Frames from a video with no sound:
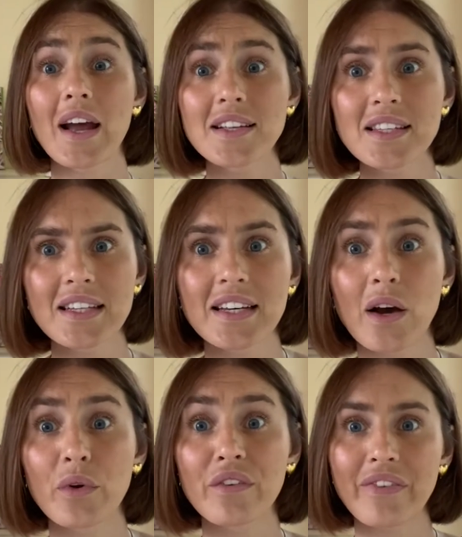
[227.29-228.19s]
I see
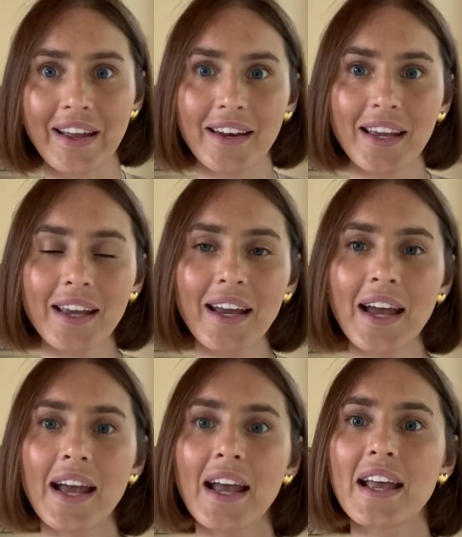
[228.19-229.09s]
now in Fendi,
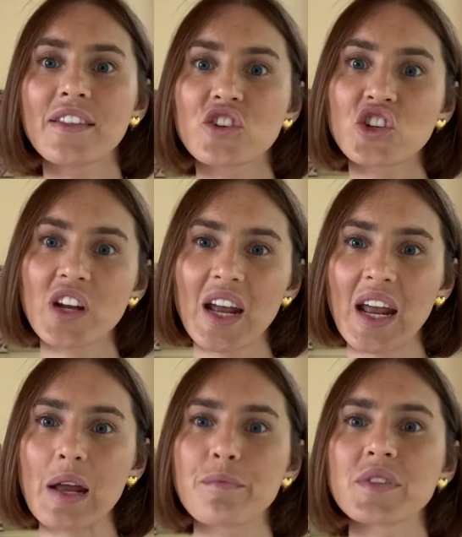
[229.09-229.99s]
in the
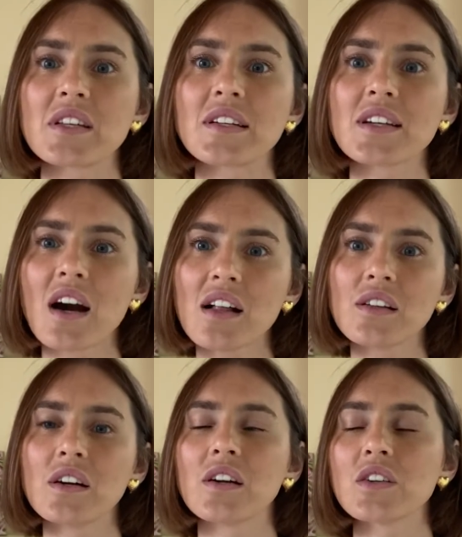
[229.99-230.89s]
shapes and
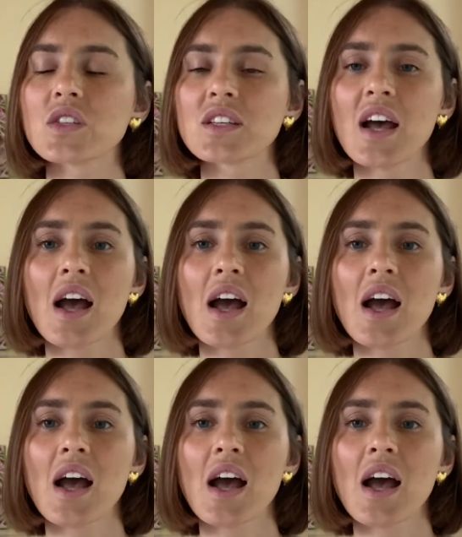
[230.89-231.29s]
colors,